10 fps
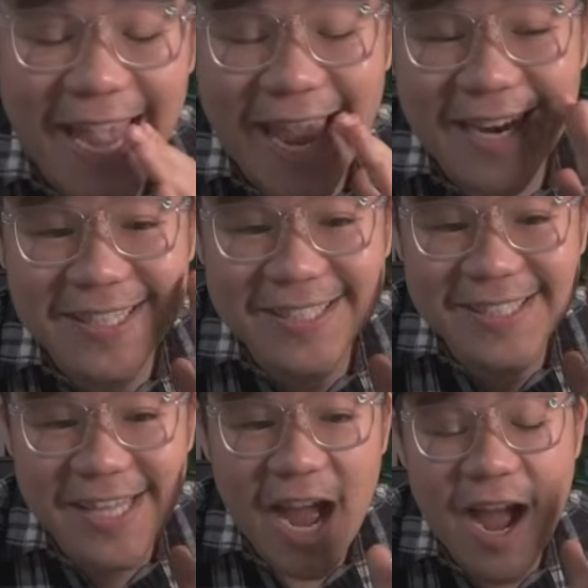and it's
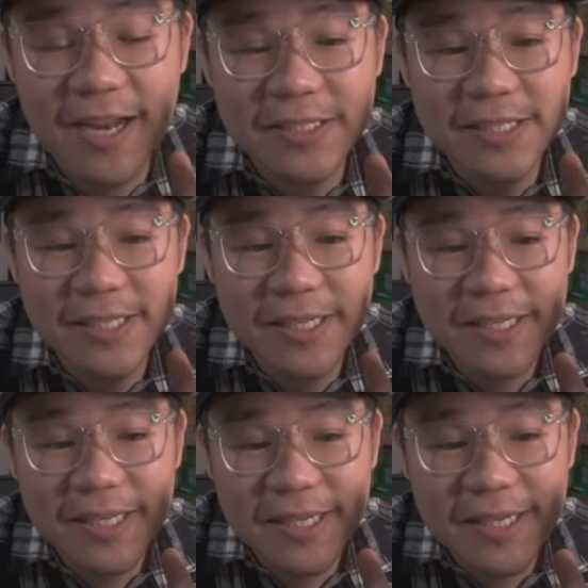not
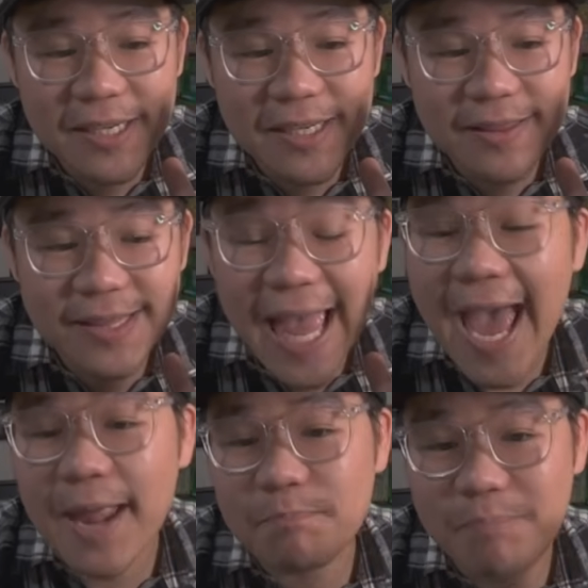
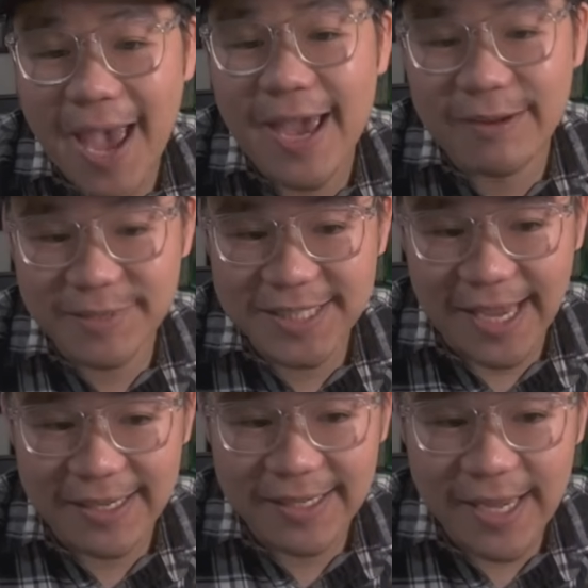that bad of a
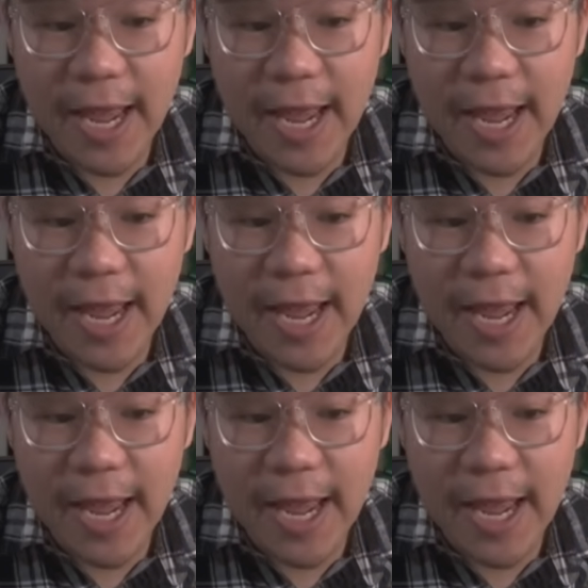set.